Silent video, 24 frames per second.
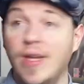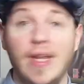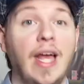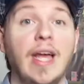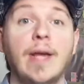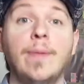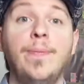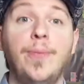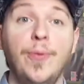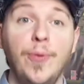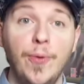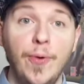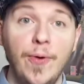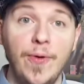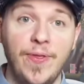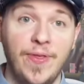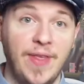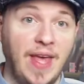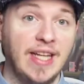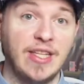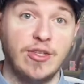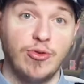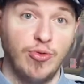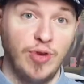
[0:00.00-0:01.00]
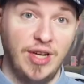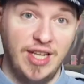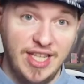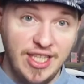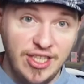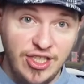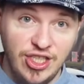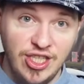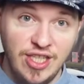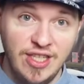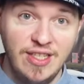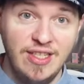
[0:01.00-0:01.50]
like Booth and
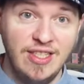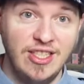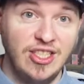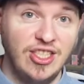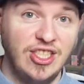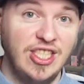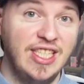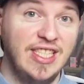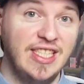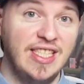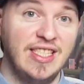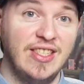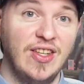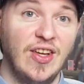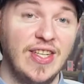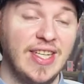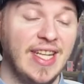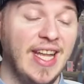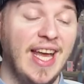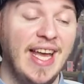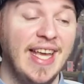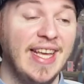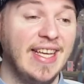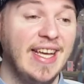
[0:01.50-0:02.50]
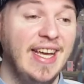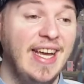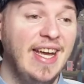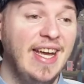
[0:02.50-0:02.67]
religion. She's not like...